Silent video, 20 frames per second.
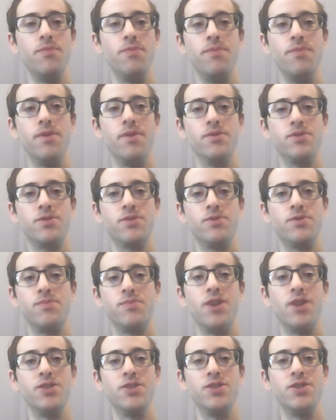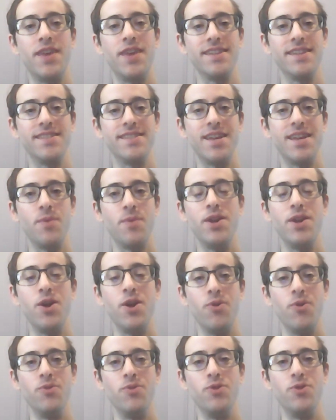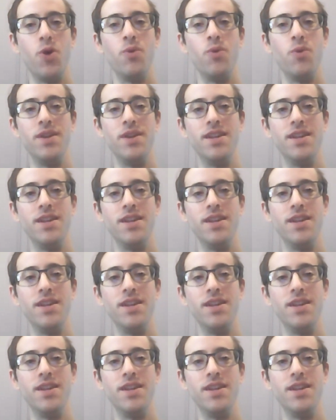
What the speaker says: there's tons of things that we know don't